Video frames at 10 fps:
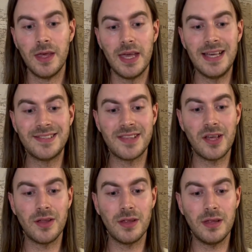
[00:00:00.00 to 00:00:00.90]
is
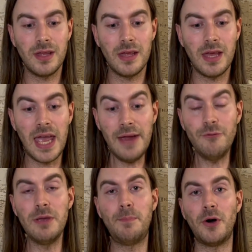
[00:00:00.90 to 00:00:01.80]
that
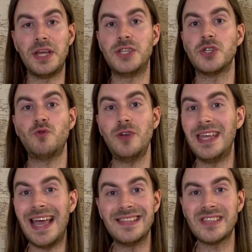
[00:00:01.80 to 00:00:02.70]
everybody just
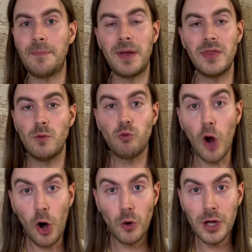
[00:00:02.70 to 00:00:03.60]
really ends up in the
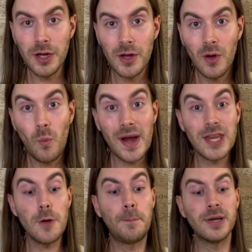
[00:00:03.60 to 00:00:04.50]
wrong when
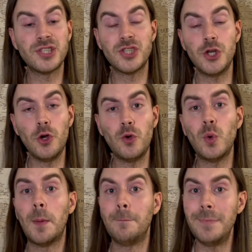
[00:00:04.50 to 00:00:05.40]
you
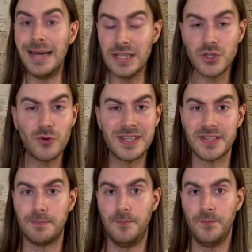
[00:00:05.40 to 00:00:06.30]
pursue
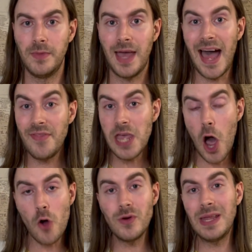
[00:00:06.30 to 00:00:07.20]
militarism. And the
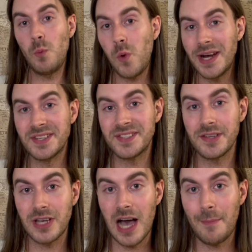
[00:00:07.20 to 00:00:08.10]
only winners
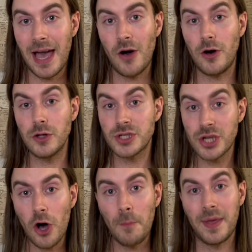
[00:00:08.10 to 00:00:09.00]
that come out on
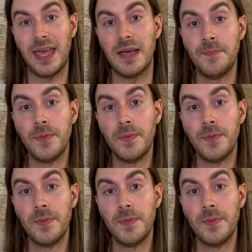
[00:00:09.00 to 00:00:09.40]
top here